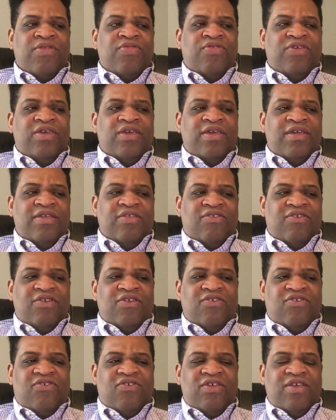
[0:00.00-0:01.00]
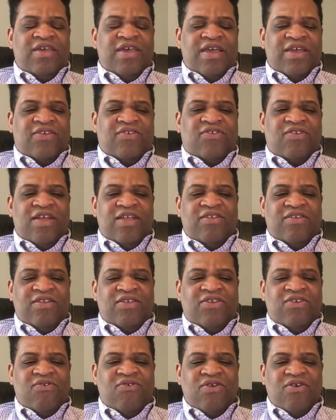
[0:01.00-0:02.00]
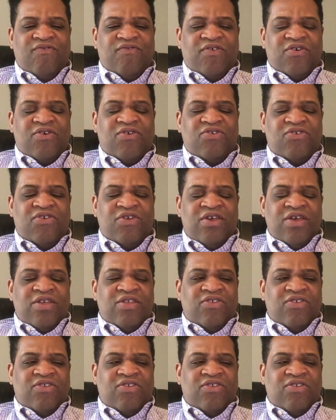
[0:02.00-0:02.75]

the DC Extended Universe